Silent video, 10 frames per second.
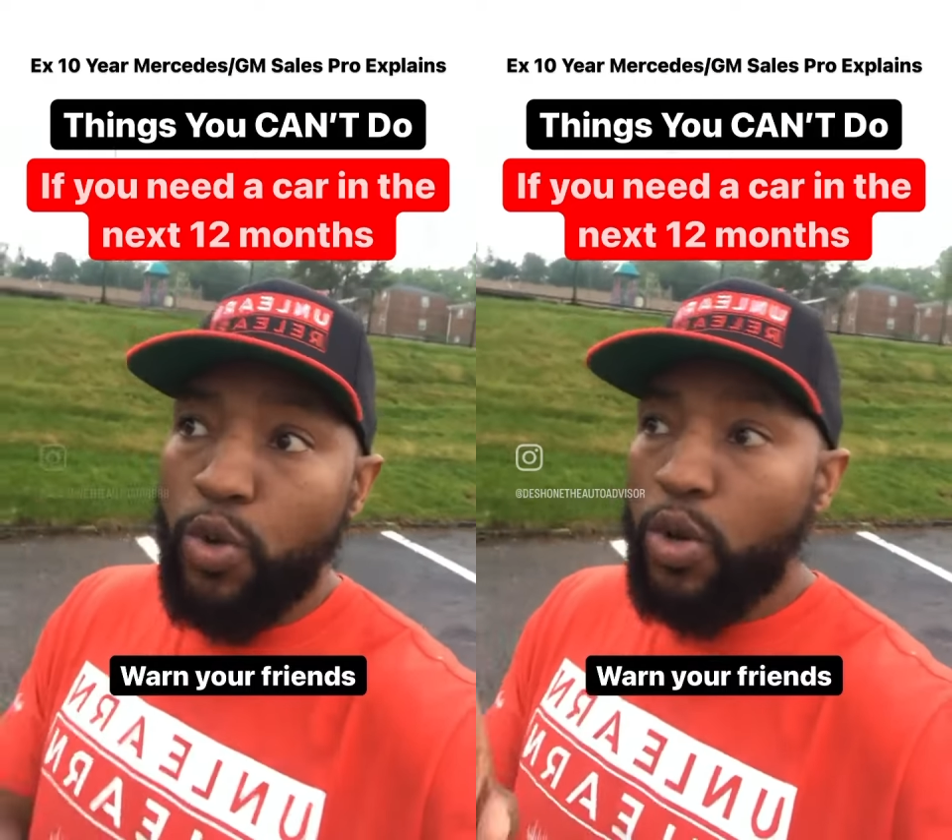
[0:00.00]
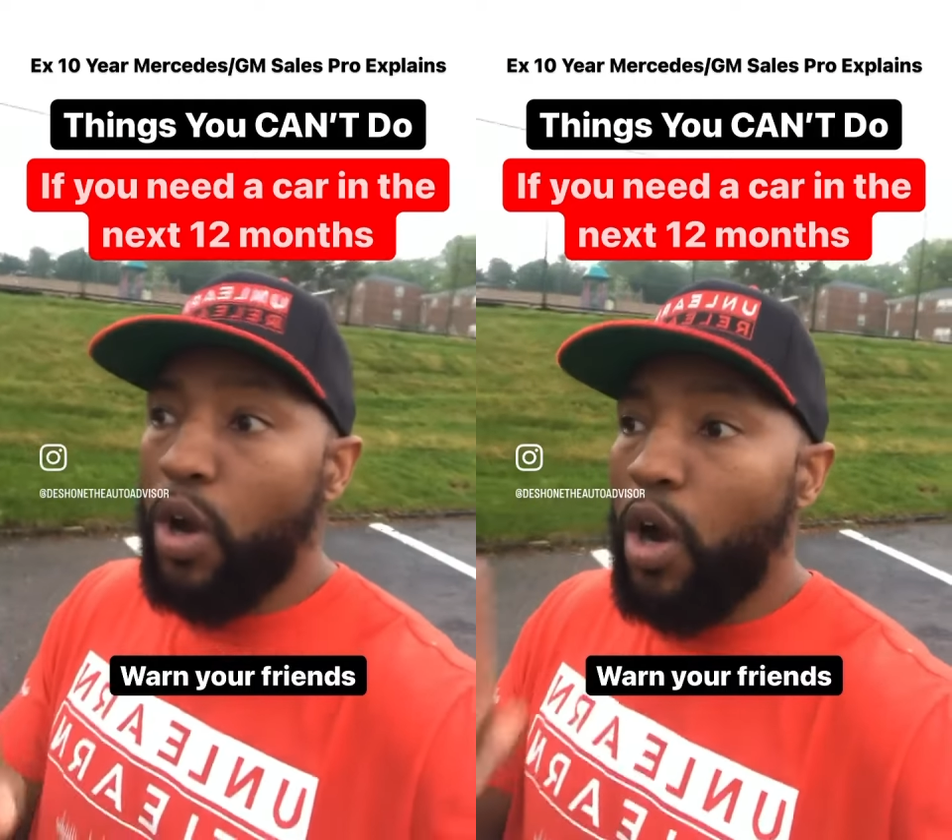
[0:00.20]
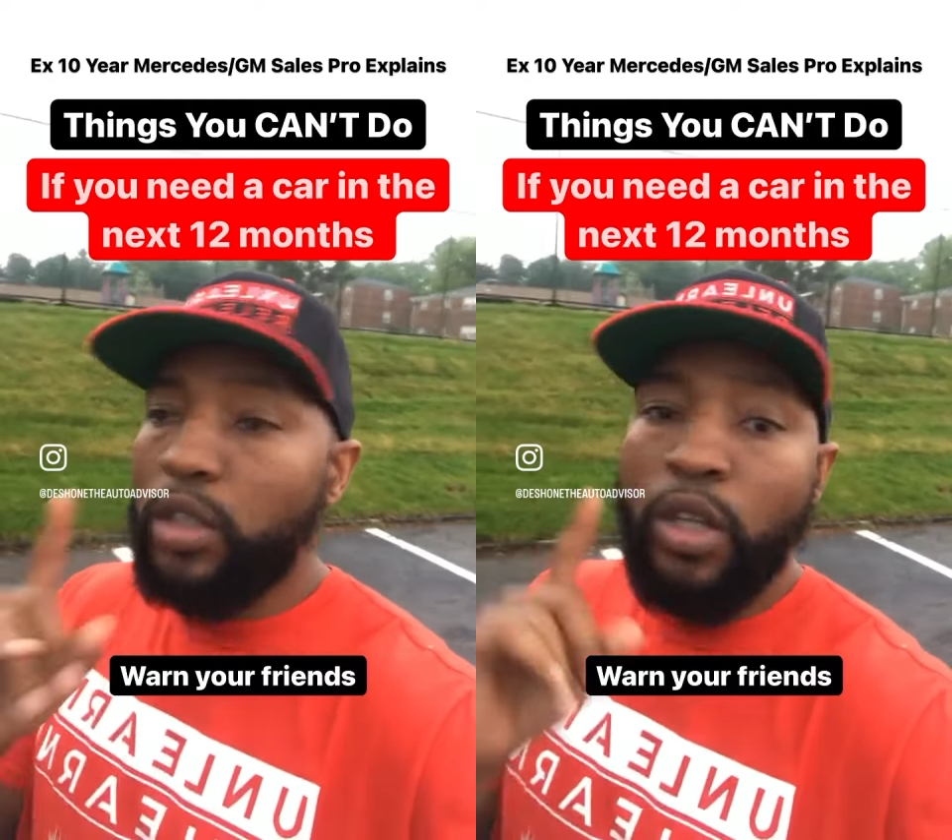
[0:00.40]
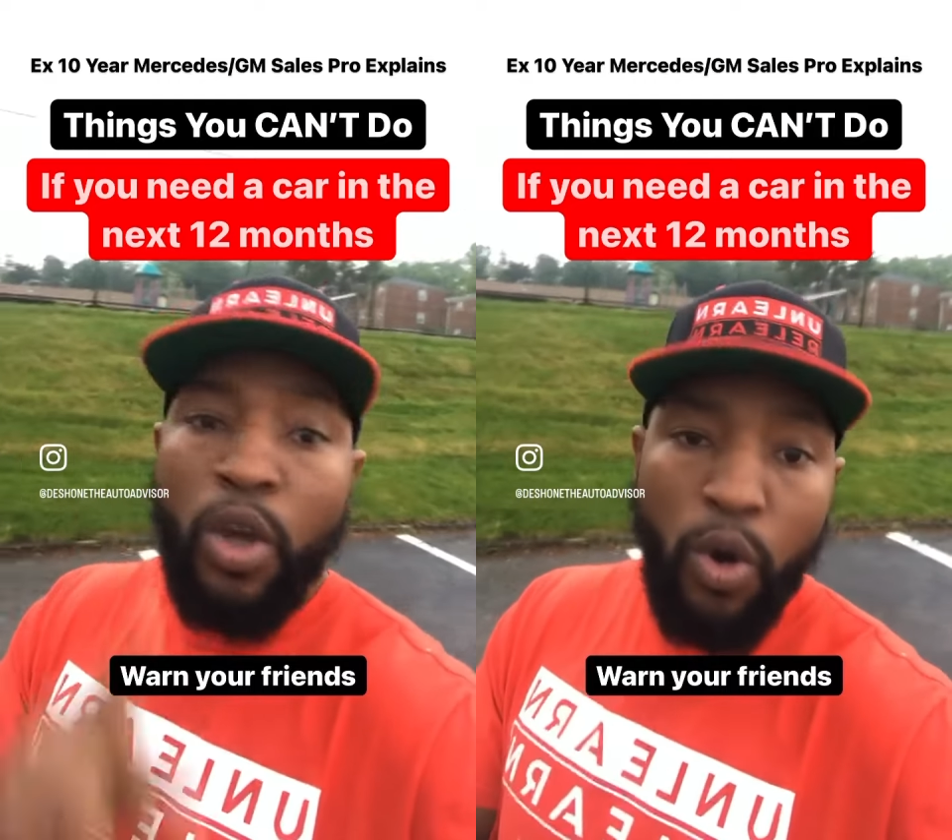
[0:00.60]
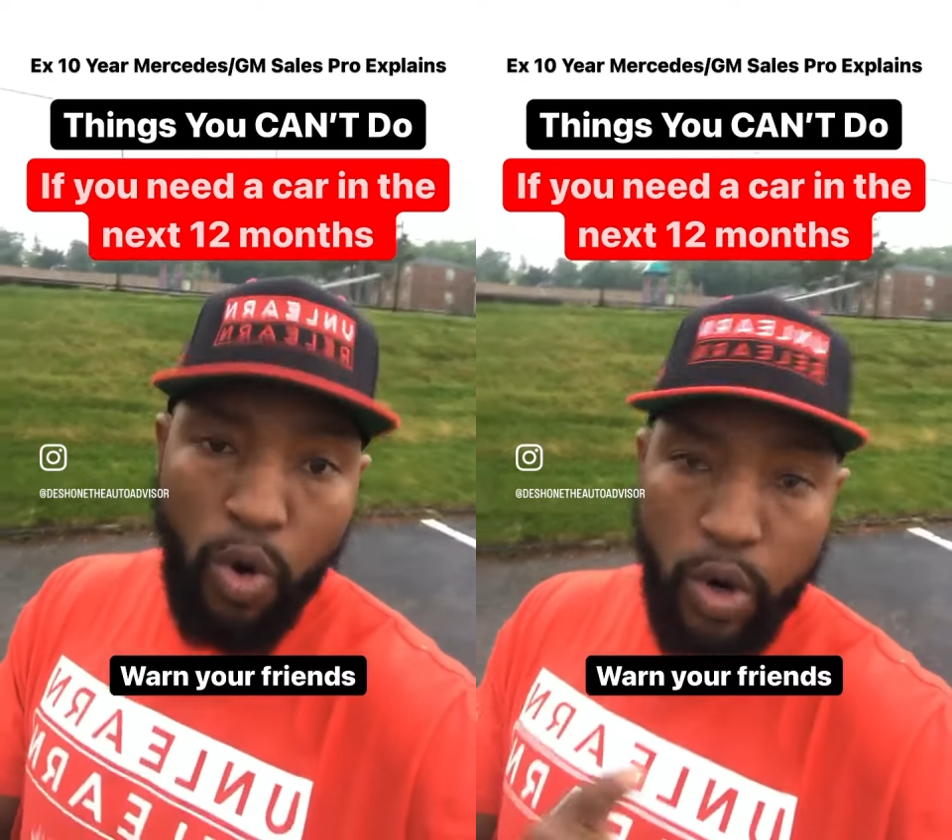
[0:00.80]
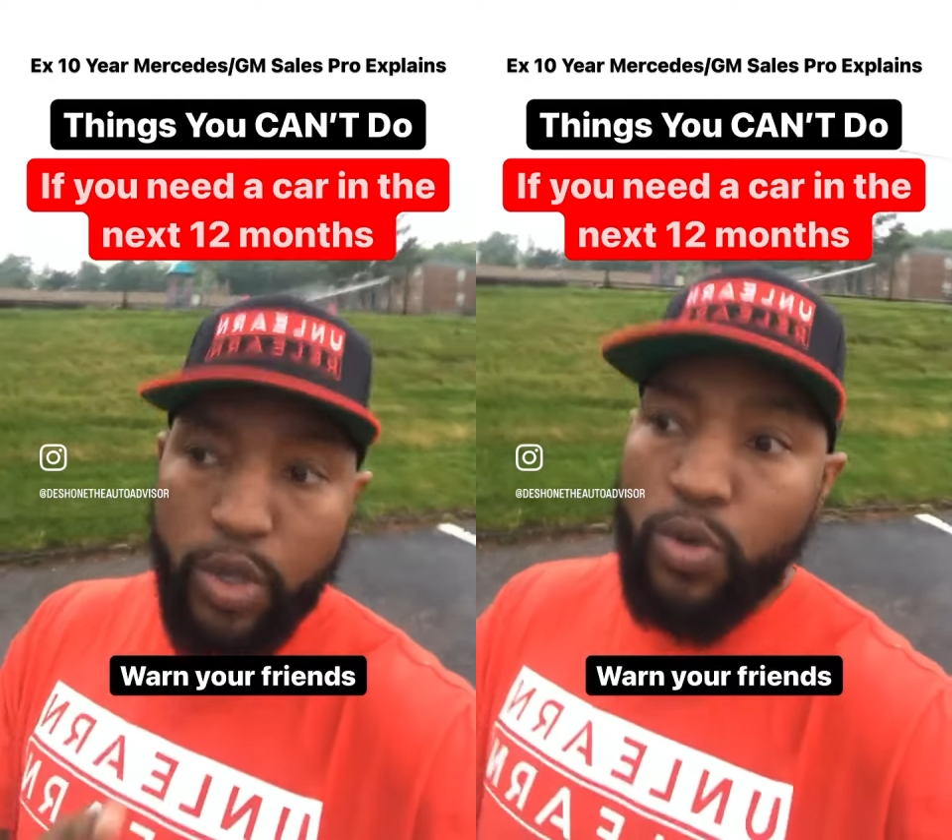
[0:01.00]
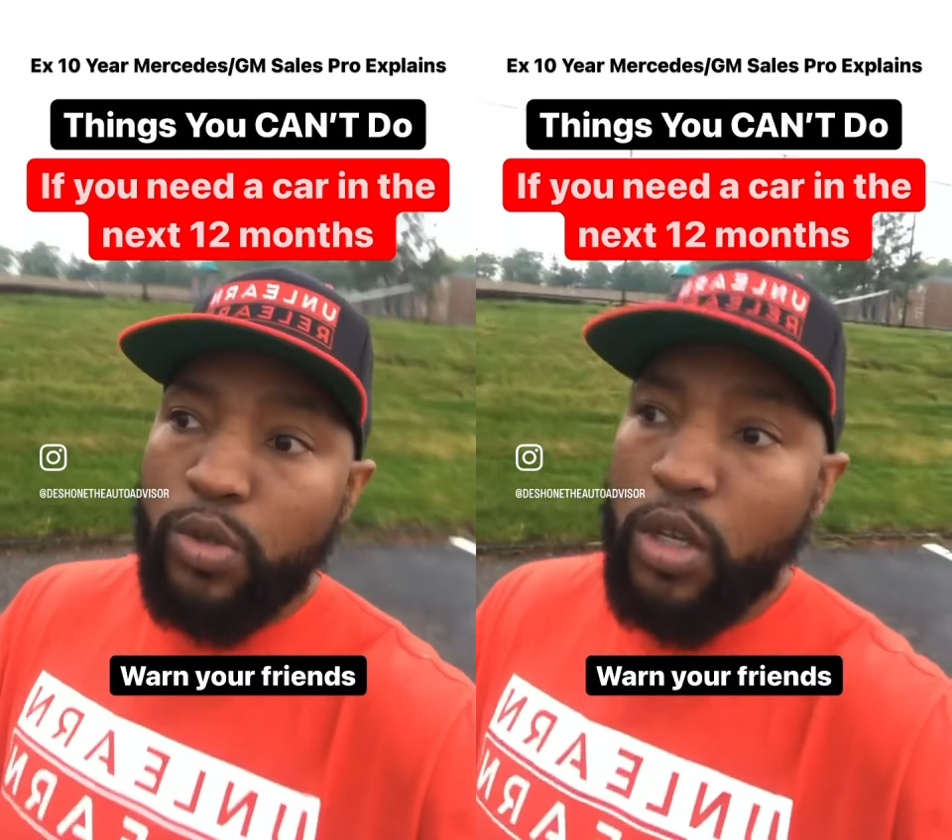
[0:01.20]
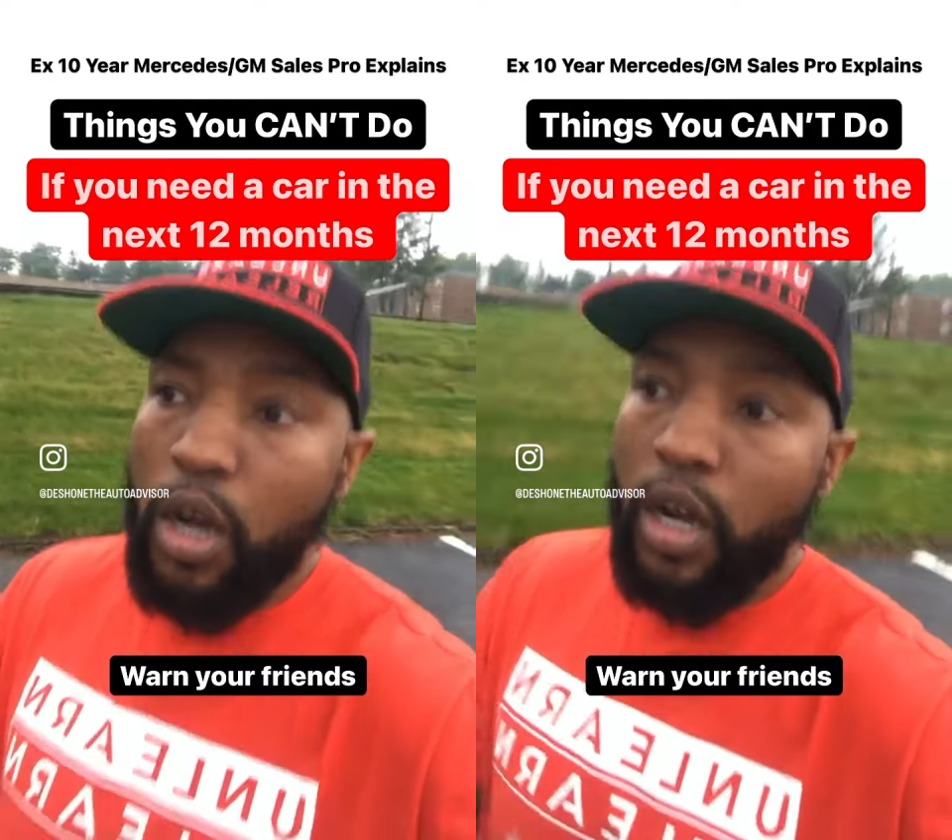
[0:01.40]
cars or
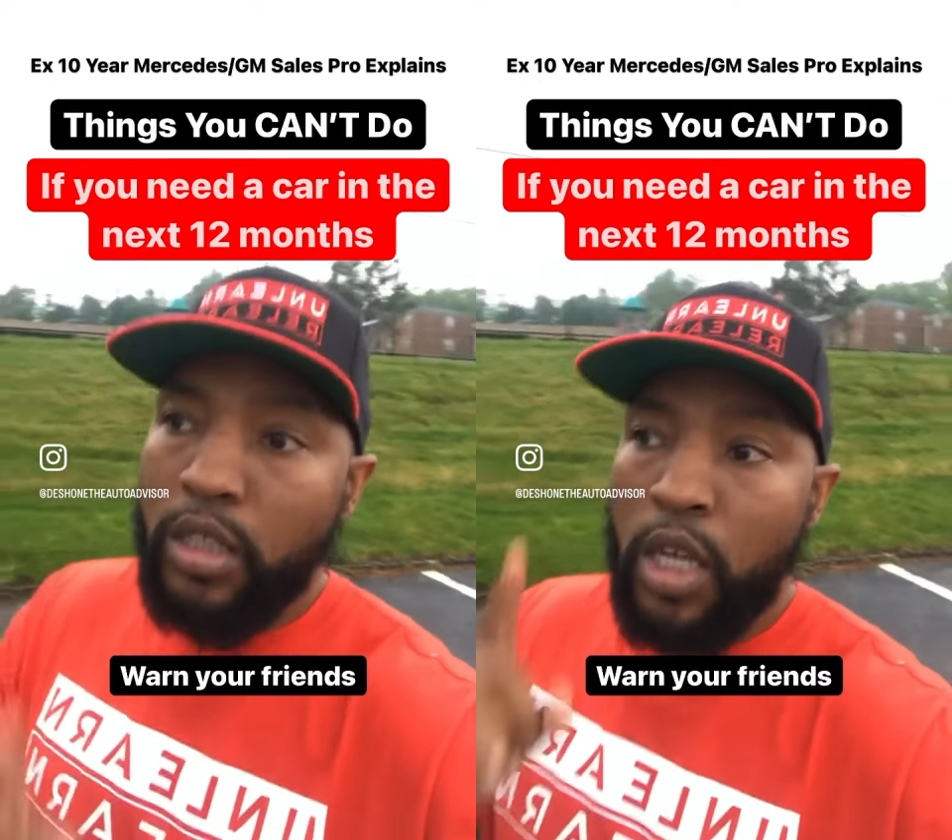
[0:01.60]
used cars.